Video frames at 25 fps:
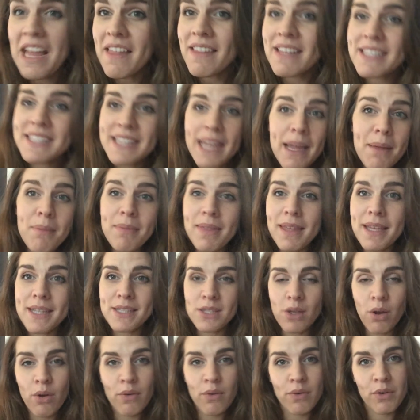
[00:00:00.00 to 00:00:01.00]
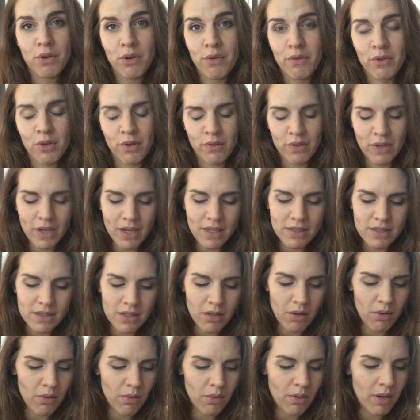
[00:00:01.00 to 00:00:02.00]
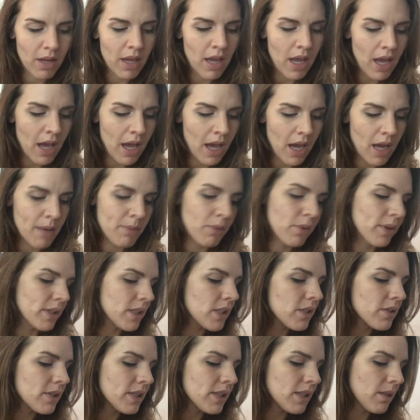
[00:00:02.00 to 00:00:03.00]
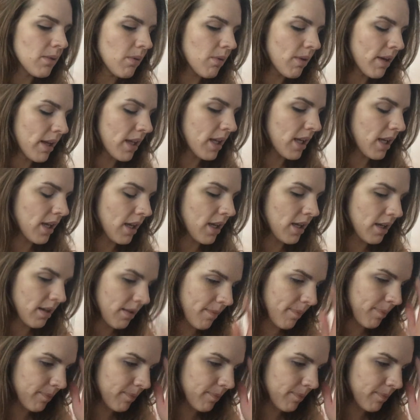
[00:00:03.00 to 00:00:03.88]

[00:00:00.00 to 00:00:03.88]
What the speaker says: the same things over and over and over again. So I'm going to see what I can